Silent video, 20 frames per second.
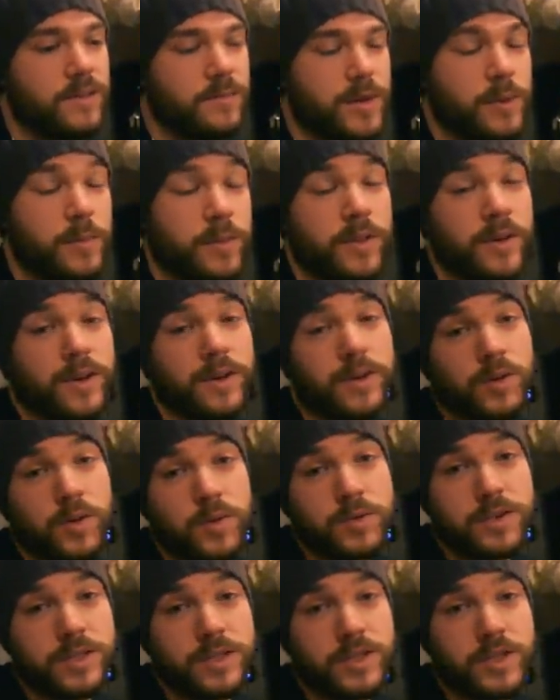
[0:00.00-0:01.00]
people that are
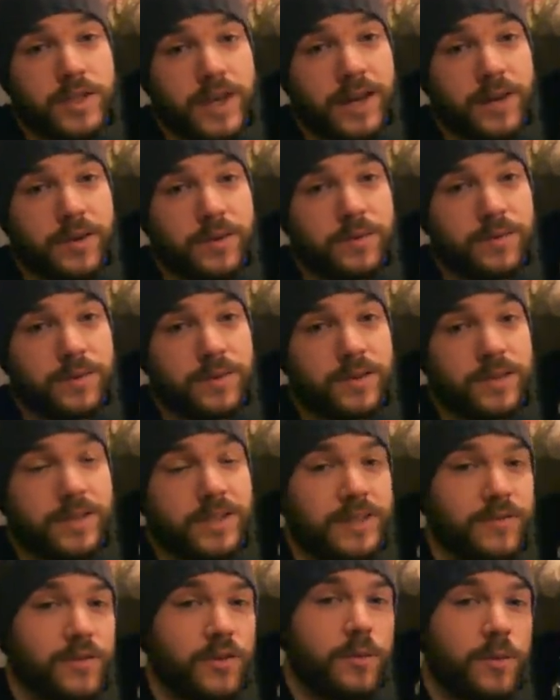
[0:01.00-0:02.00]
new to the channel,
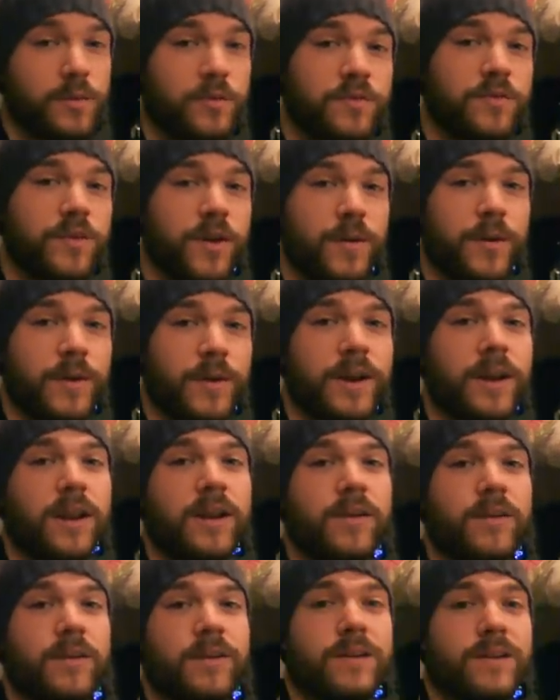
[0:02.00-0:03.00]
because if you've been following
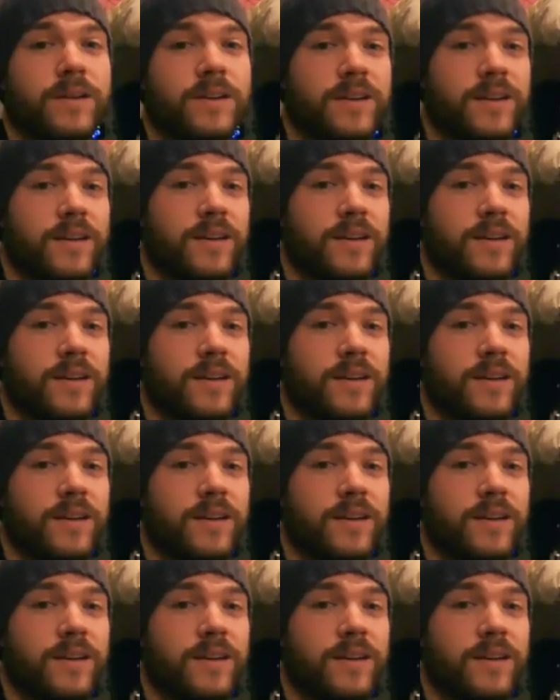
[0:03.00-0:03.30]
along